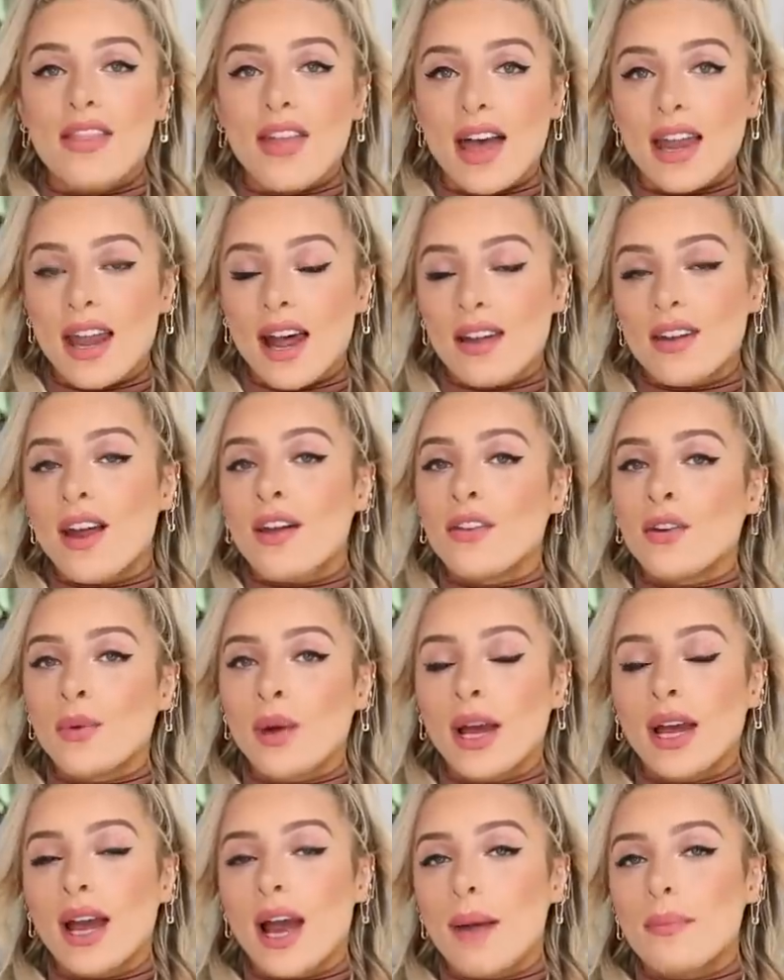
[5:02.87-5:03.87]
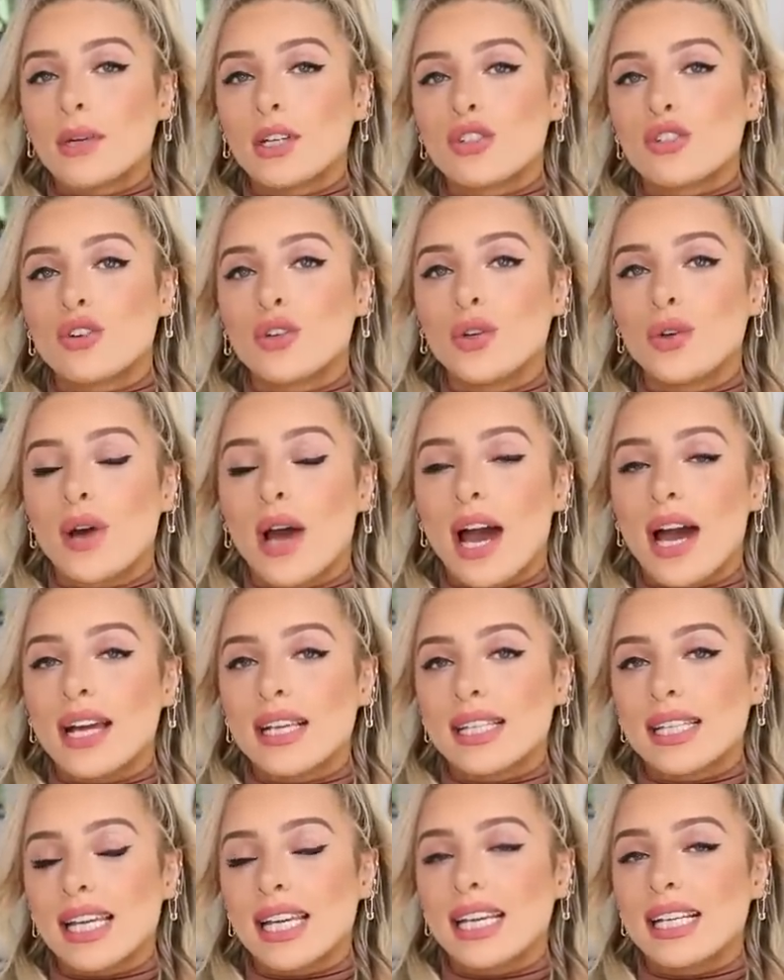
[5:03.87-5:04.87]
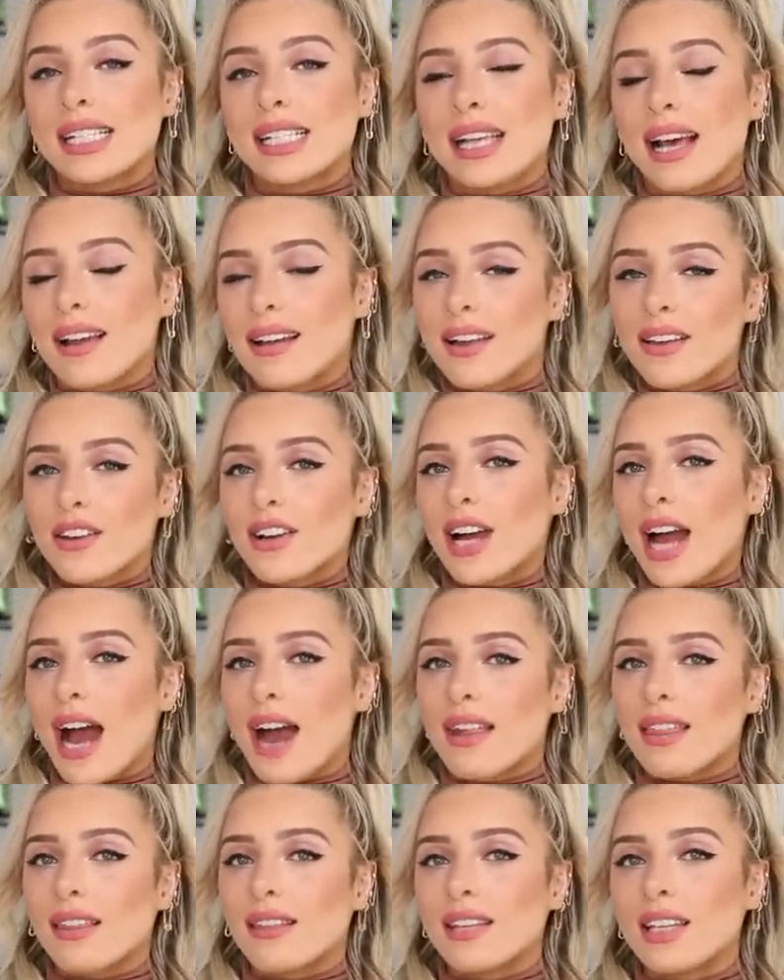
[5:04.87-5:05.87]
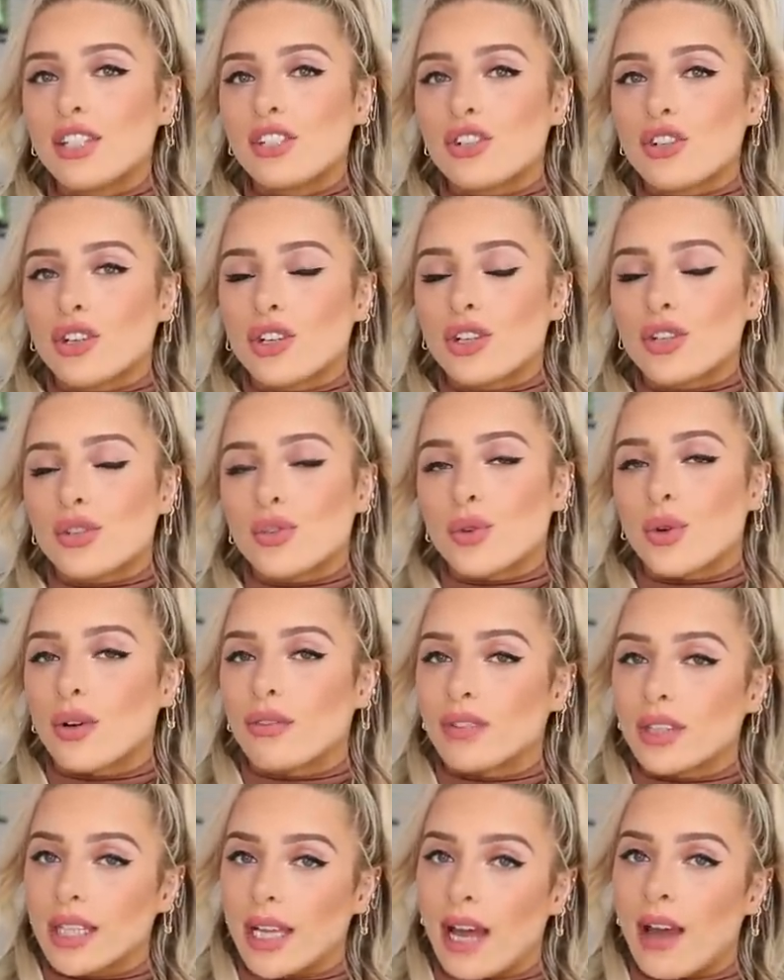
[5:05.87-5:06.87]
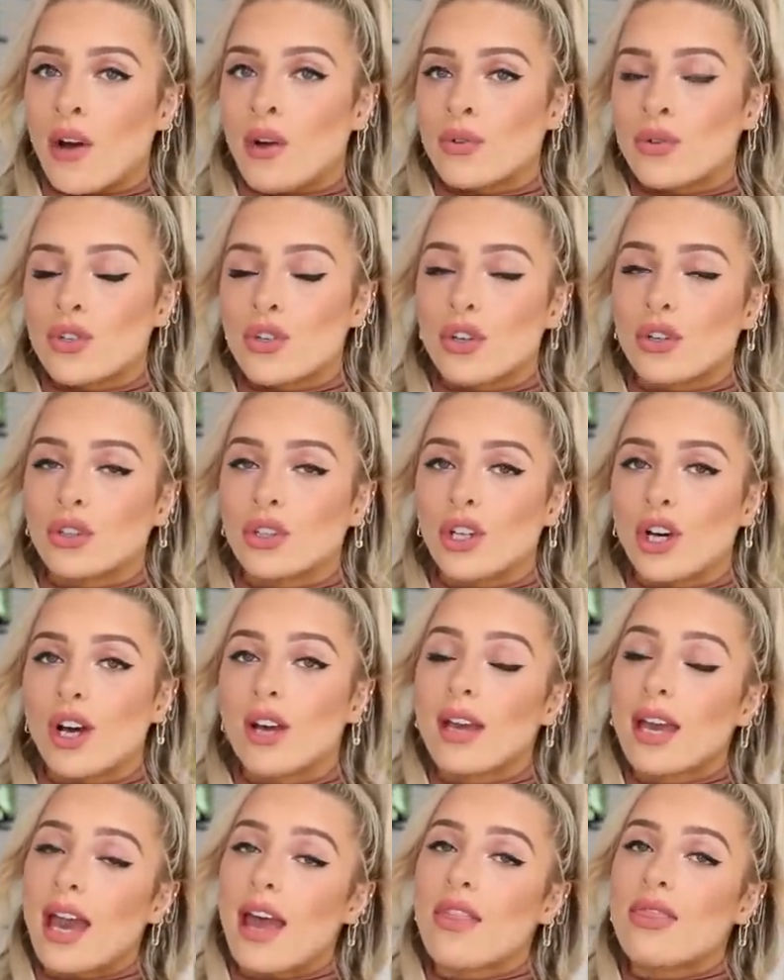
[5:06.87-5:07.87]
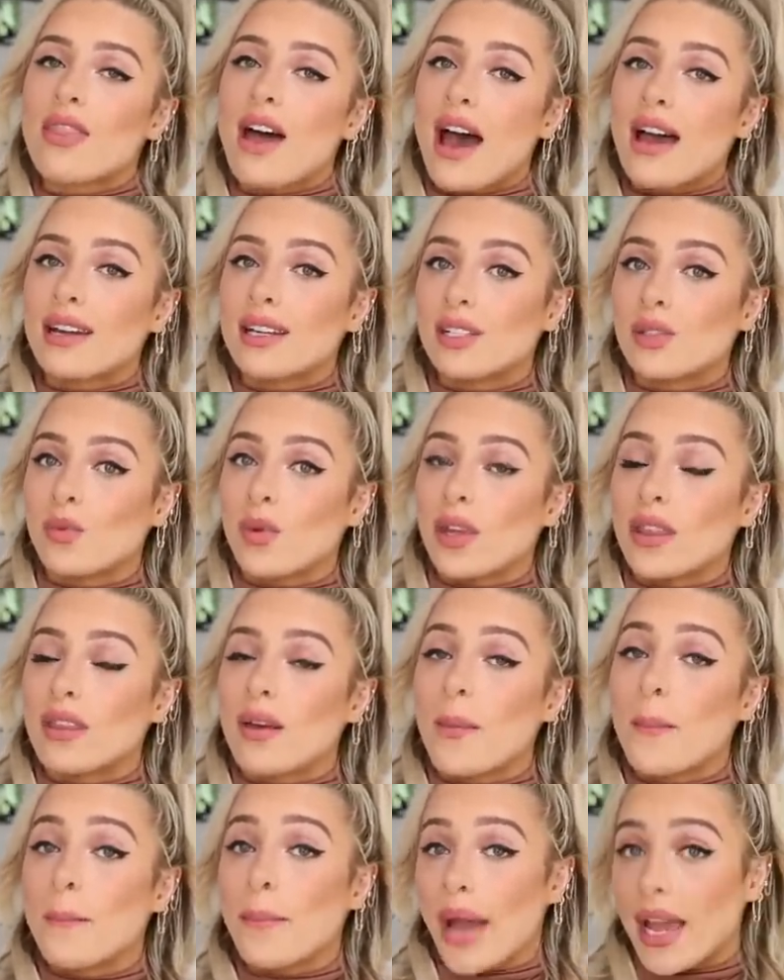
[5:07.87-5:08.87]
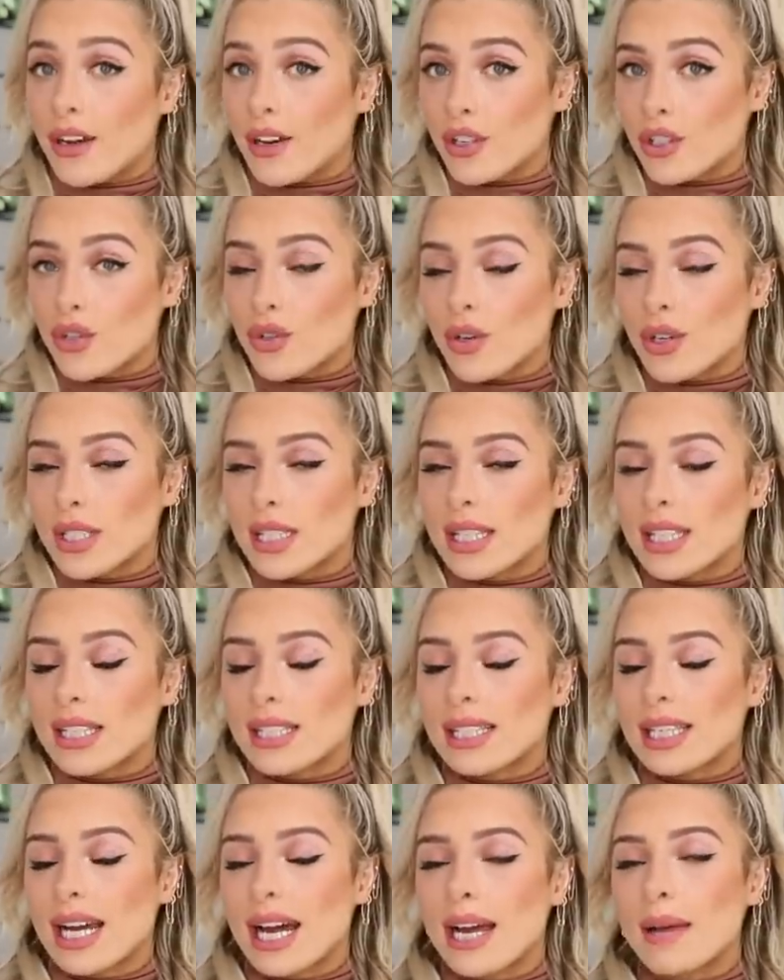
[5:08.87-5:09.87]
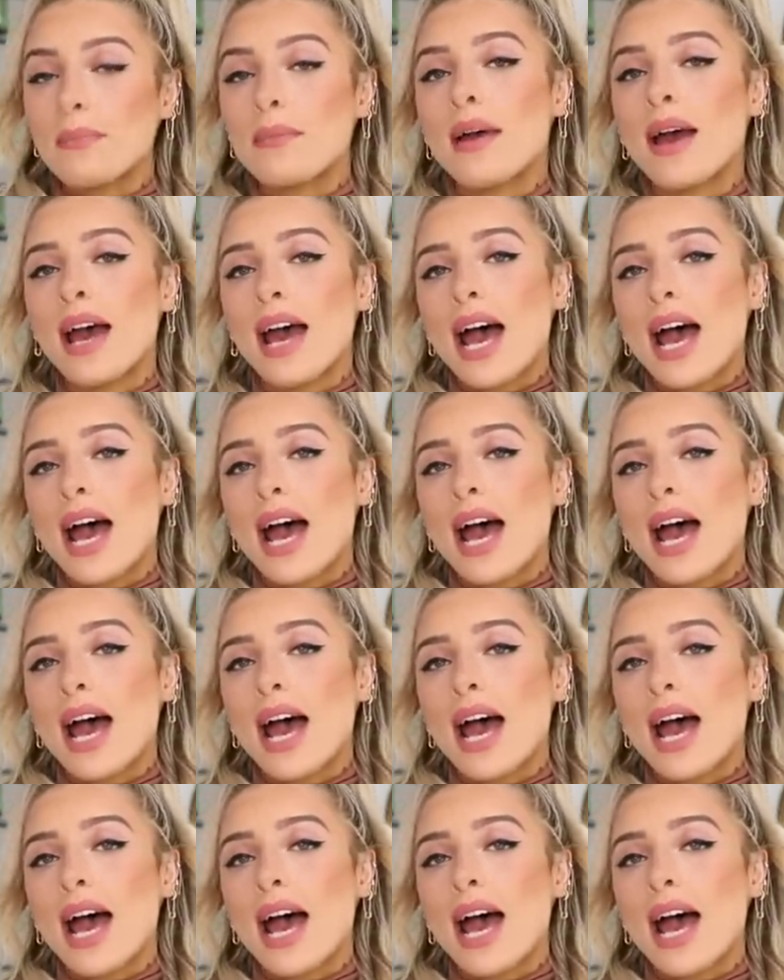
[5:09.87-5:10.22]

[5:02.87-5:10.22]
And then another way I'm gonna show you guys is another athleisure sort of lounge look, and that is with biker shorts this time.